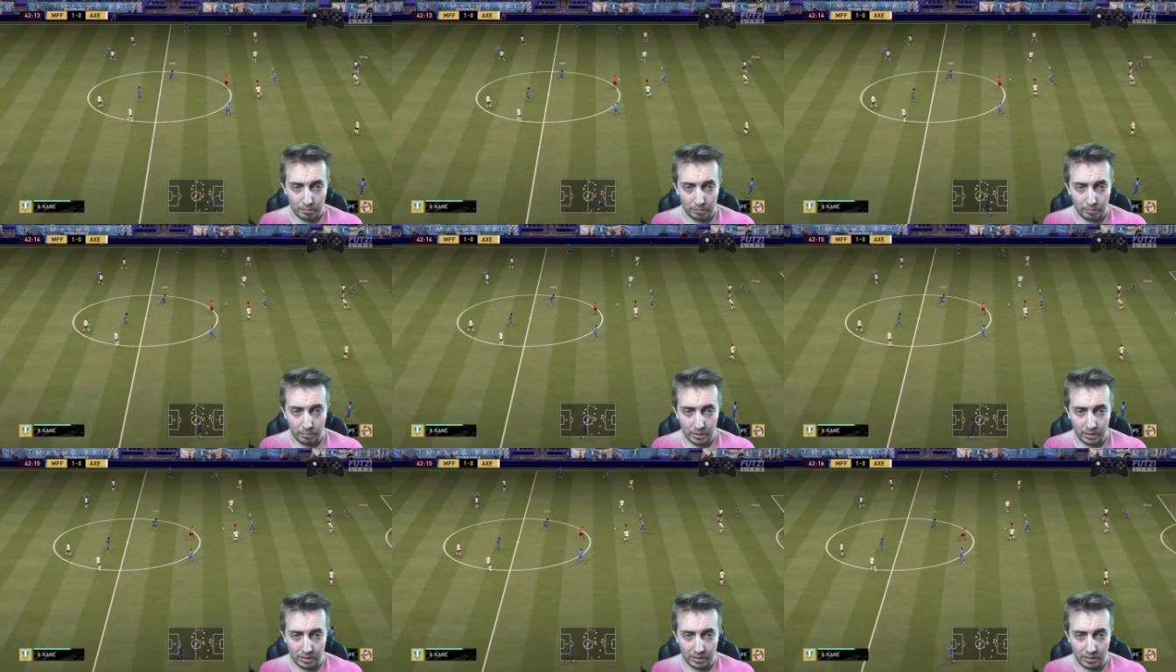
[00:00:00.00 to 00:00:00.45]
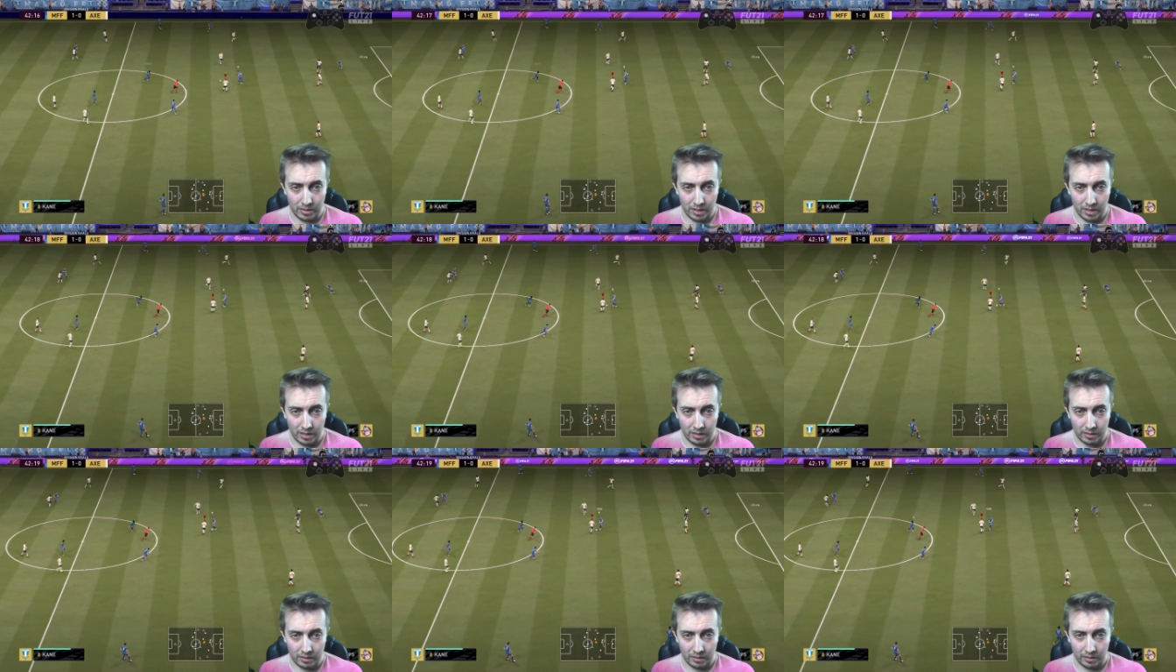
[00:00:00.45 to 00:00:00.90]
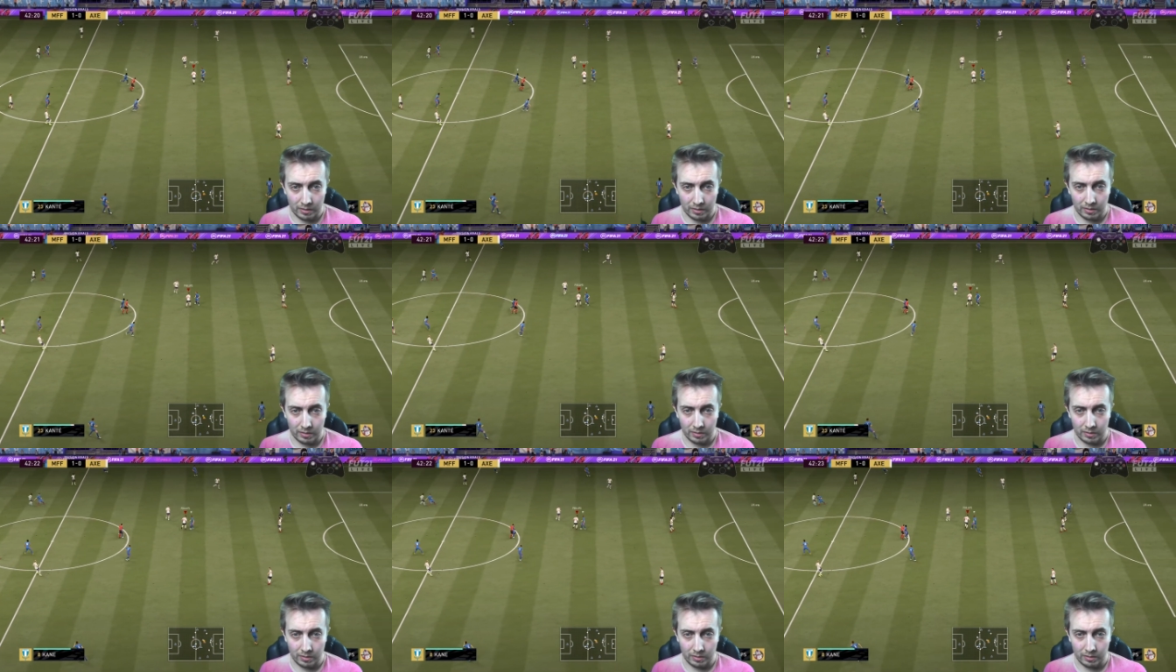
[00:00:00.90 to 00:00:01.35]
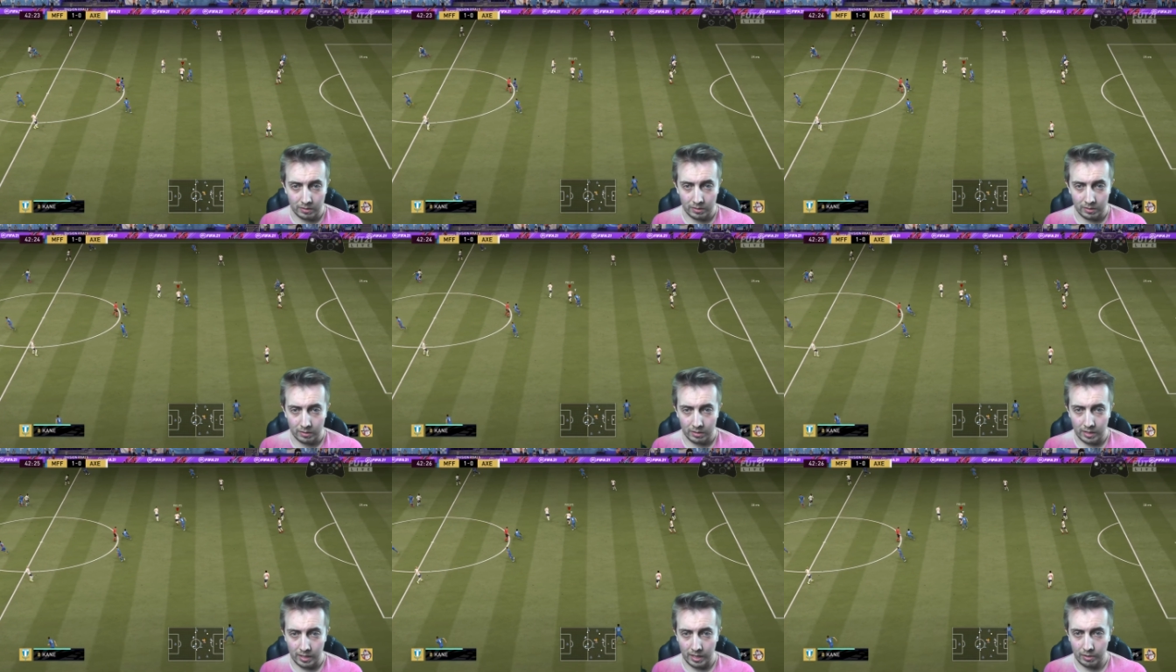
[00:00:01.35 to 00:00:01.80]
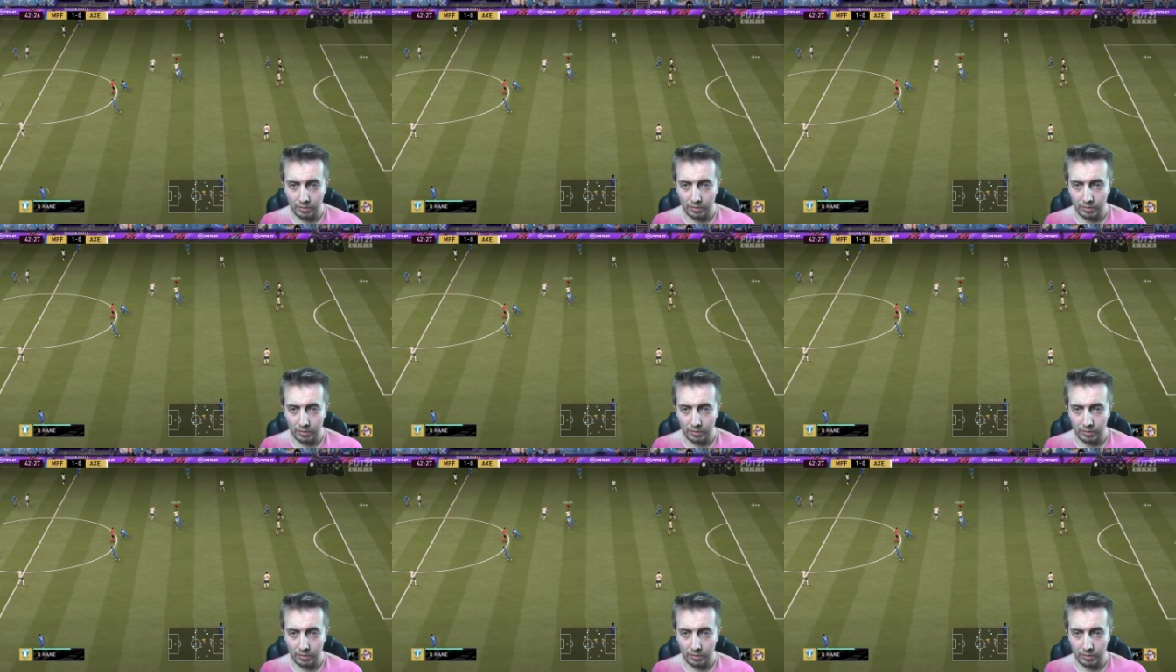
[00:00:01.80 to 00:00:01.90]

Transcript: But, uh, hell,